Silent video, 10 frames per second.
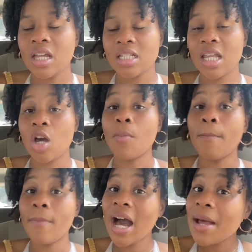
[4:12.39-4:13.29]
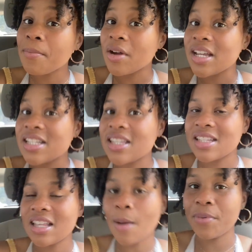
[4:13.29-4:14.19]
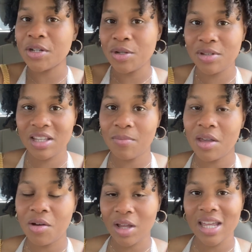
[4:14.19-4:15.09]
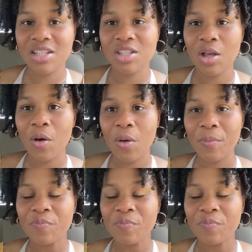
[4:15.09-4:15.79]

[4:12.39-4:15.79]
tell my breast to stop producing milk. And so